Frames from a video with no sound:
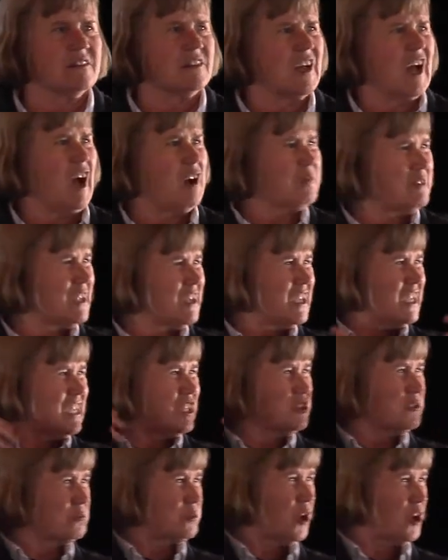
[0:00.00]
How many in
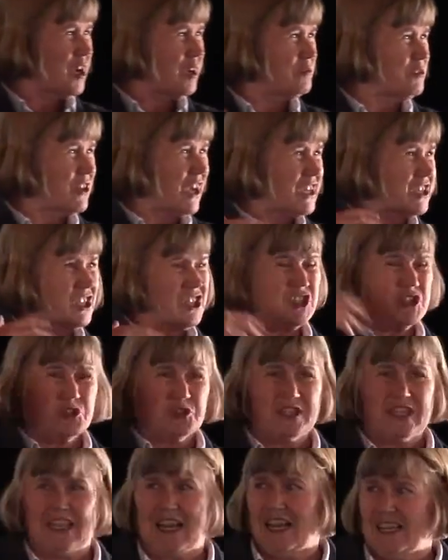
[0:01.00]
your programs you actually
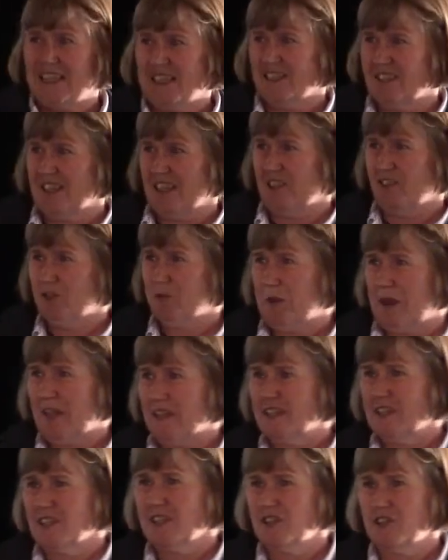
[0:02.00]
use that idea of safe
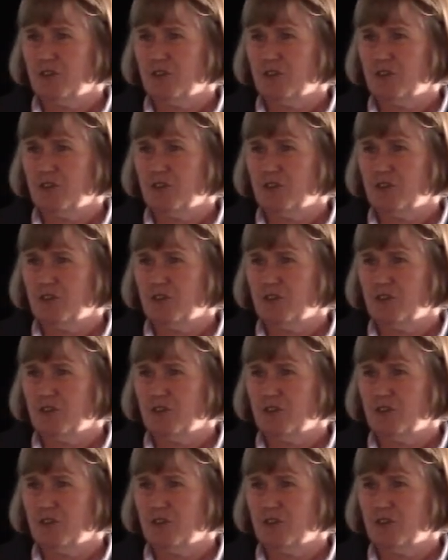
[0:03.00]
space?